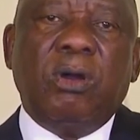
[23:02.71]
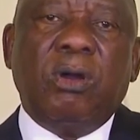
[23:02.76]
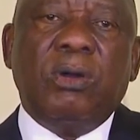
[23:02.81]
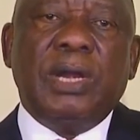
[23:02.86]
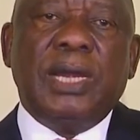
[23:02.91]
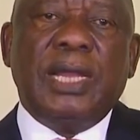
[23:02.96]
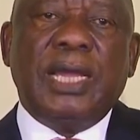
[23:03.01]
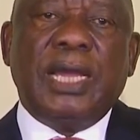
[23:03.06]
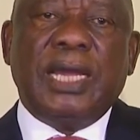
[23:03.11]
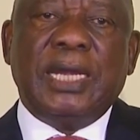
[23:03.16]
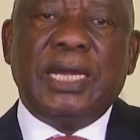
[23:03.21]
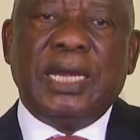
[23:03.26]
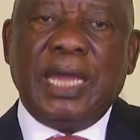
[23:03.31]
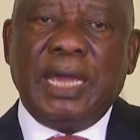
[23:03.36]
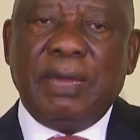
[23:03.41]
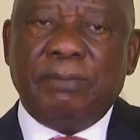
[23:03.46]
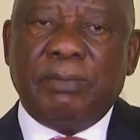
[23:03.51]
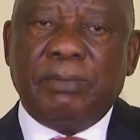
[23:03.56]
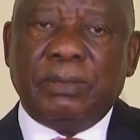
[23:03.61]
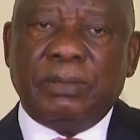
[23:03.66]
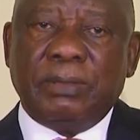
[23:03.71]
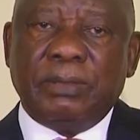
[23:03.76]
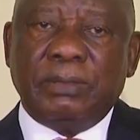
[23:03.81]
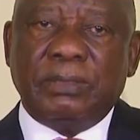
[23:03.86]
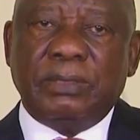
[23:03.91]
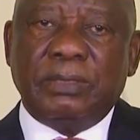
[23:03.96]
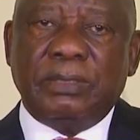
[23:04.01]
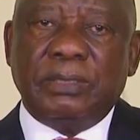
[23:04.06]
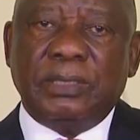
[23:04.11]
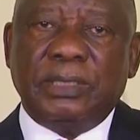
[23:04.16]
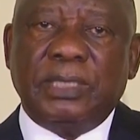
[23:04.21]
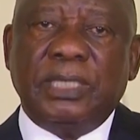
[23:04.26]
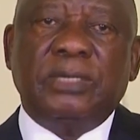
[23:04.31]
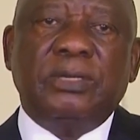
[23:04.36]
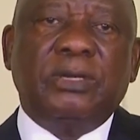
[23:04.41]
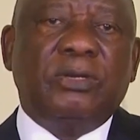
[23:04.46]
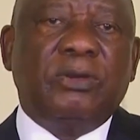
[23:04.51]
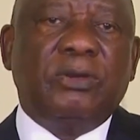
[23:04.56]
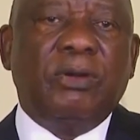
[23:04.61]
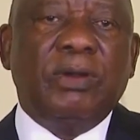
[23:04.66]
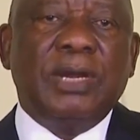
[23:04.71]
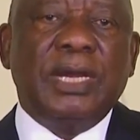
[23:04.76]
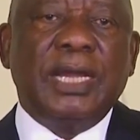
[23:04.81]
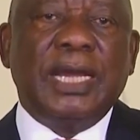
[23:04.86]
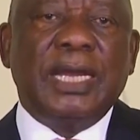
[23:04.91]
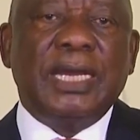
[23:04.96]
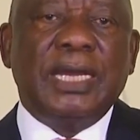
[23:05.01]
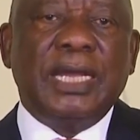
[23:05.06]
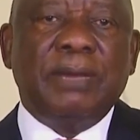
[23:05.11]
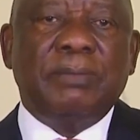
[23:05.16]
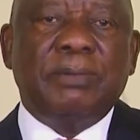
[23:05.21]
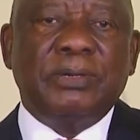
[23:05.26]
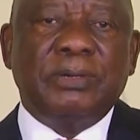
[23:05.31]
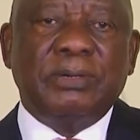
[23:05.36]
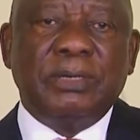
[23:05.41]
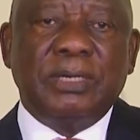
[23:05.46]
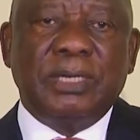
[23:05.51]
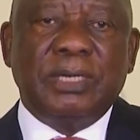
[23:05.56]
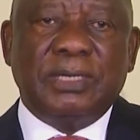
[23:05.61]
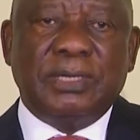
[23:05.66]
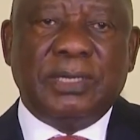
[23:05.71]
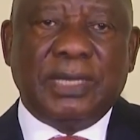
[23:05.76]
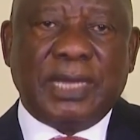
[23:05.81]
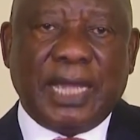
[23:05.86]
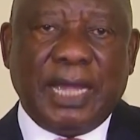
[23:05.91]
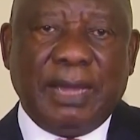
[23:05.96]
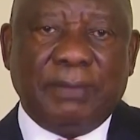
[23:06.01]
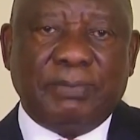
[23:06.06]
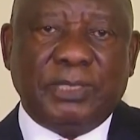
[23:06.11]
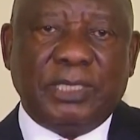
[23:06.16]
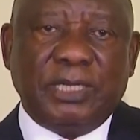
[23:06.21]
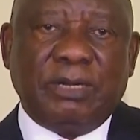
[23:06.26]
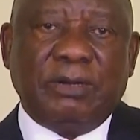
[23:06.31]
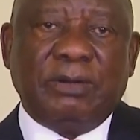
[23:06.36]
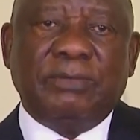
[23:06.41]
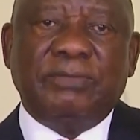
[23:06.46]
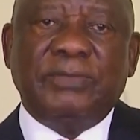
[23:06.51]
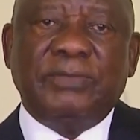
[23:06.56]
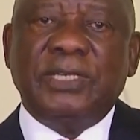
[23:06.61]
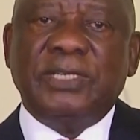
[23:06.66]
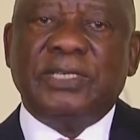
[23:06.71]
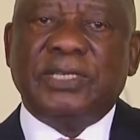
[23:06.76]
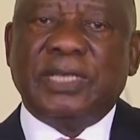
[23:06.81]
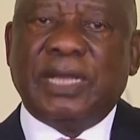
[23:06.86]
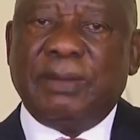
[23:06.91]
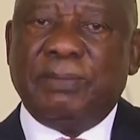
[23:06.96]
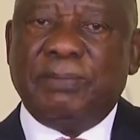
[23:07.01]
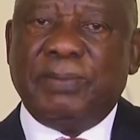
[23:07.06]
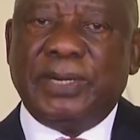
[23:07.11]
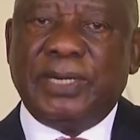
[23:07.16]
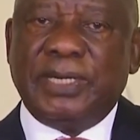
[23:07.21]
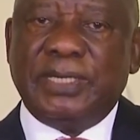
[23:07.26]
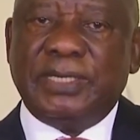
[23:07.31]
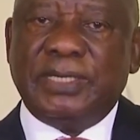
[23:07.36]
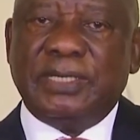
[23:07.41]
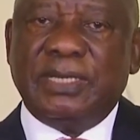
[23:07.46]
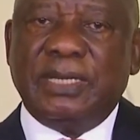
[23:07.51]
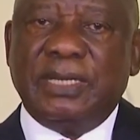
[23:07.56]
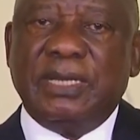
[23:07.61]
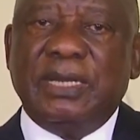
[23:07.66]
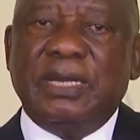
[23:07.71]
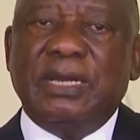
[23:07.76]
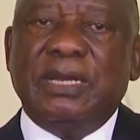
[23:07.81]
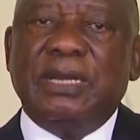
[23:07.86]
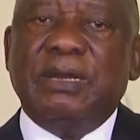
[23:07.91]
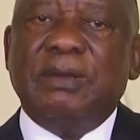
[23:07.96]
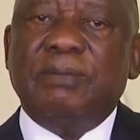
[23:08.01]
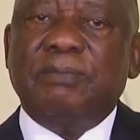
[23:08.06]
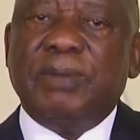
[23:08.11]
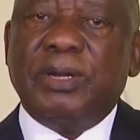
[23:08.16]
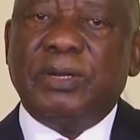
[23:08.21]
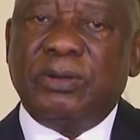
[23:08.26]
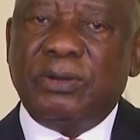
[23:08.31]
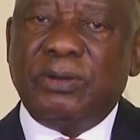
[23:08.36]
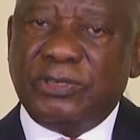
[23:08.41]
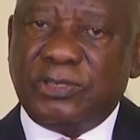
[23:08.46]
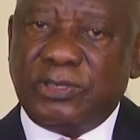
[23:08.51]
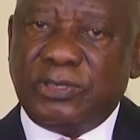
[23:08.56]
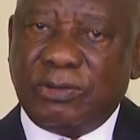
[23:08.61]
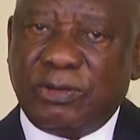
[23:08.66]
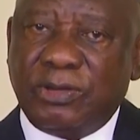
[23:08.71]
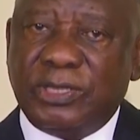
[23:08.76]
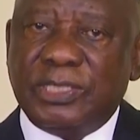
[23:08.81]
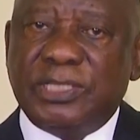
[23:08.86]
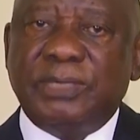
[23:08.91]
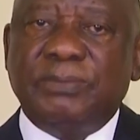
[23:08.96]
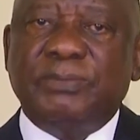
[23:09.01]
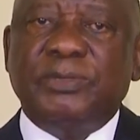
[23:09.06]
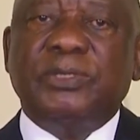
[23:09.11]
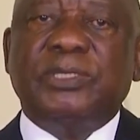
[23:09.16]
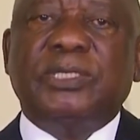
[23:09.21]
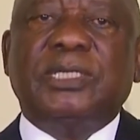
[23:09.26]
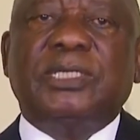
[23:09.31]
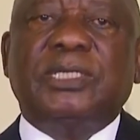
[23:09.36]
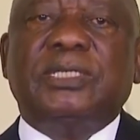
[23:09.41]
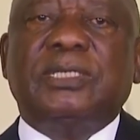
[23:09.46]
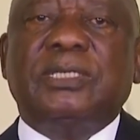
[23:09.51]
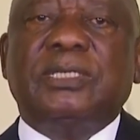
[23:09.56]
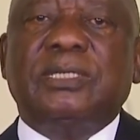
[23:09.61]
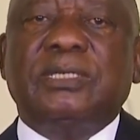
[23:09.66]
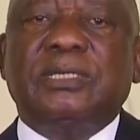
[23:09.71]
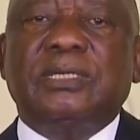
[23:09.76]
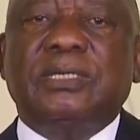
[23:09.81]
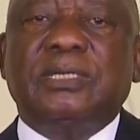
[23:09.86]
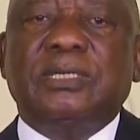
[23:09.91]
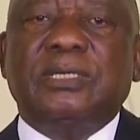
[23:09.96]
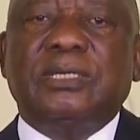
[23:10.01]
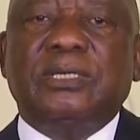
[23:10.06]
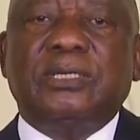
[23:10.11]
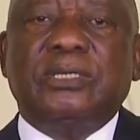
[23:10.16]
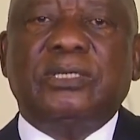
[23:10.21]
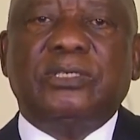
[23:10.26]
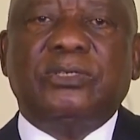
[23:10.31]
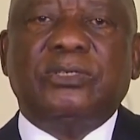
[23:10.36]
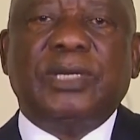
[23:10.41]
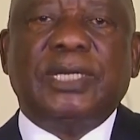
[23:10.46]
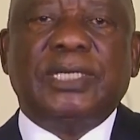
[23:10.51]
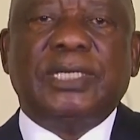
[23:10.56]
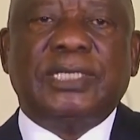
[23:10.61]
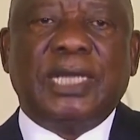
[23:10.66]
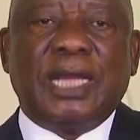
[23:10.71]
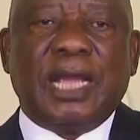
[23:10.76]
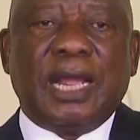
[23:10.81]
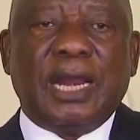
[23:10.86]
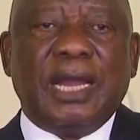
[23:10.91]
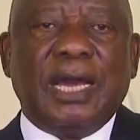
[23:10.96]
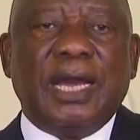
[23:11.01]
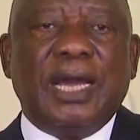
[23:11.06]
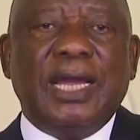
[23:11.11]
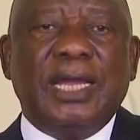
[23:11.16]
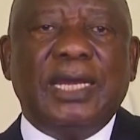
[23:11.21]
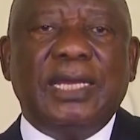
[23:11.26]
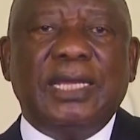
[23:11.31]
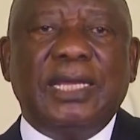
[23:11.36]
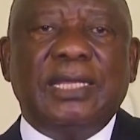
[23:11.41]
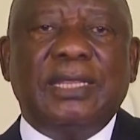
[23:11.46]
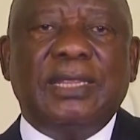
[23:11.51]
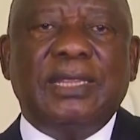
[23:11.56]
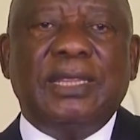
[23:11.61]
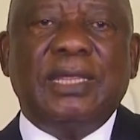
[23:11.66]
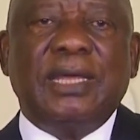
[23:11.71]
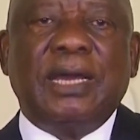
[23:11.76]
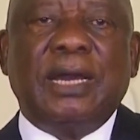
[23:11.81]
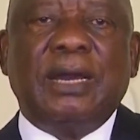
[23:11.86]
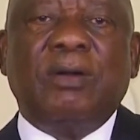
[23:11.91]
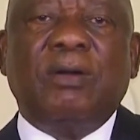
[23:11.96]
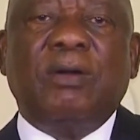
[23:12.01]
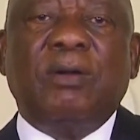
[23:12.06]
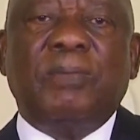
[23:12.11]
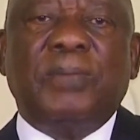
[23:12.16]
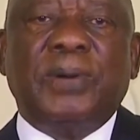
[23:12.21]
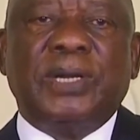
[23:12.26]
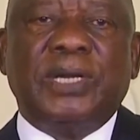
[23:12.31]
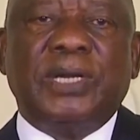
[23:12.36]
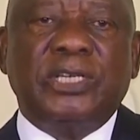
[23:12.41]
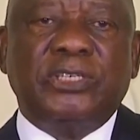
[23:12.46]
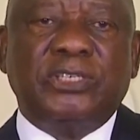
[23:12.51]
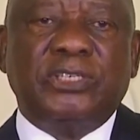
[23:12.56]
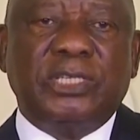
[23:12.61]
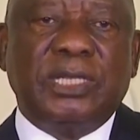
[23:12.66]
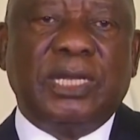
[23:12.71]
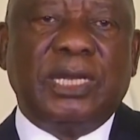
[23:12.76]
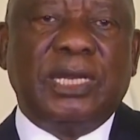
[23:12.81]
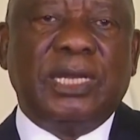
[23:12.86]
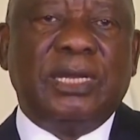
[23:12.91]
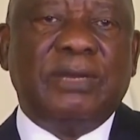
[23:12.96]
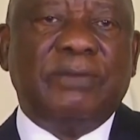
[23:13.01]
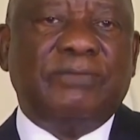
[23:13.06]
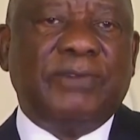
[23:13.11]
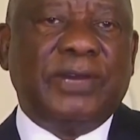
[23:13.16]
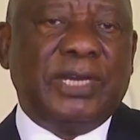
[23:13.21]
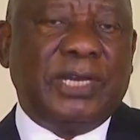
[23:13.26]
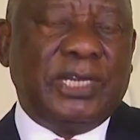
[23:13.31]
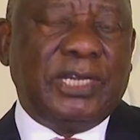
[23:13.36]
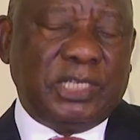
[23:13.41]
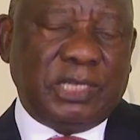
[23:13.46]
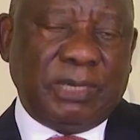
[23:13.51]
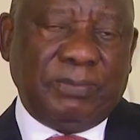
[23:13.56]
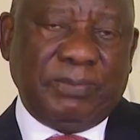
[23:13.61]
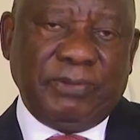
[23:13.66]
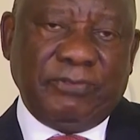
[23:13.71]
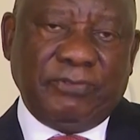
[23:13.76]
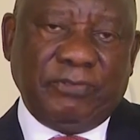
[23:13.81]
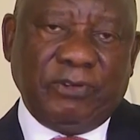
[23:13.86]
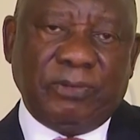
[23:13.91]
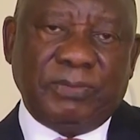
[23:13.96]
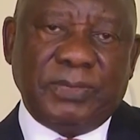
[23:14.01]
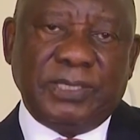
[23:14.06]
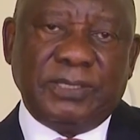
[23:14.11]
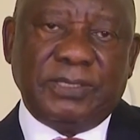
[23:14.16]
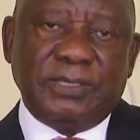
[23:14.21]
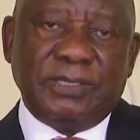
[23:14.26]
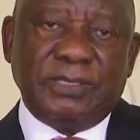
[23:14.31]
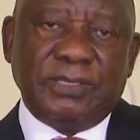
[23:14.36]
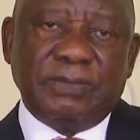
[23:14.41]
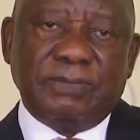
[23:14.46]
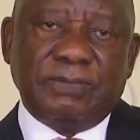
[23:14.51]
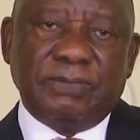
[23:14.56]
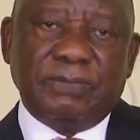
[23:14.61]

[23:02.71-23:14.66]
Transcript: only enabled, did not only enable the capture of these companies, but also contributed to a decline in their uh, operational and financial performance.